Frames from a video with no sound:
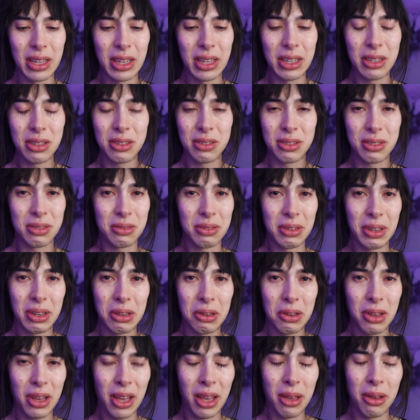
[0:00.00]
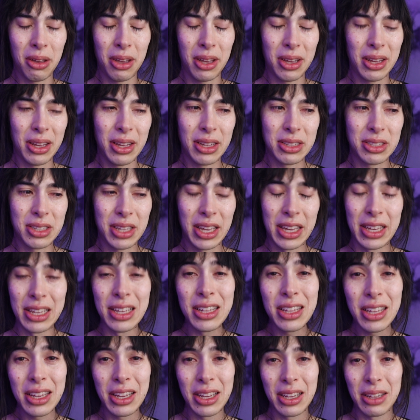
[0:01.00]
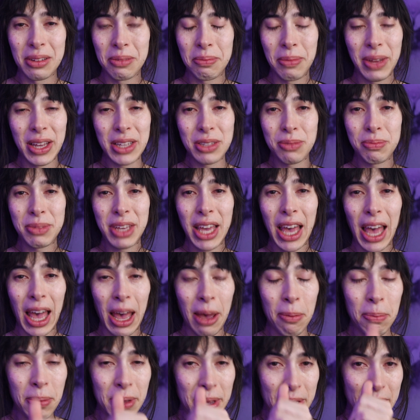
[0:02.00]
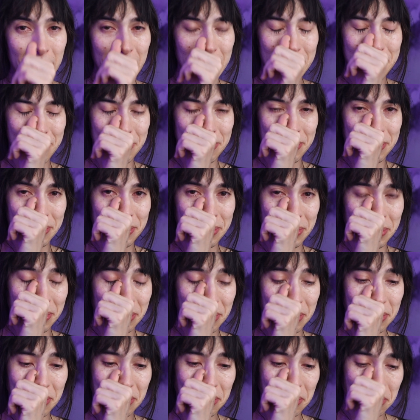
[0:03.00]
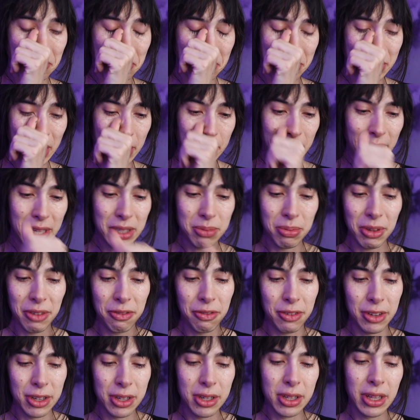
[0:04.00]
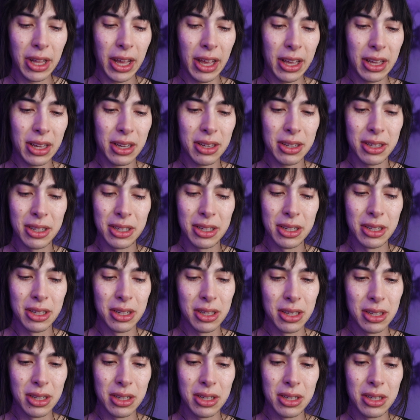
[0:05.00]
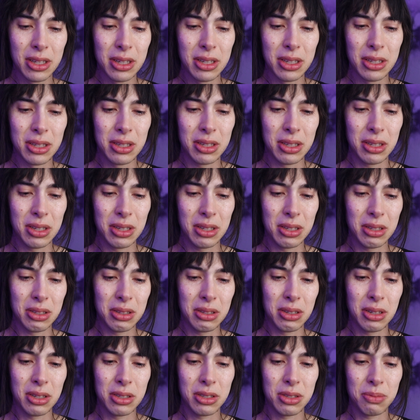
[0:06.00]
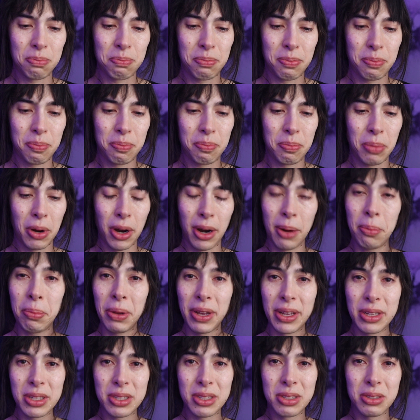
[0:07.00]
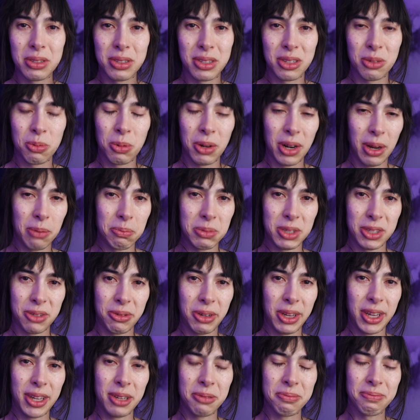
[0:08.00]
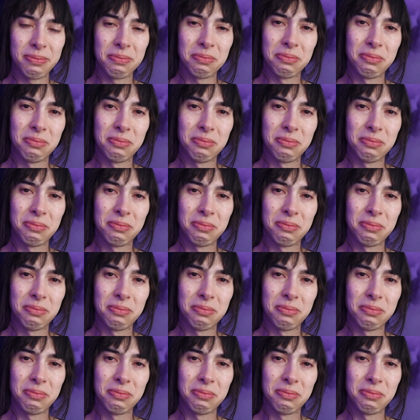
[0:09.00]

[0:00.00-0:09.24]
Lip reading: is it's healing. It makes me happy. And it makes me feel like there's purpose to what I'm doing.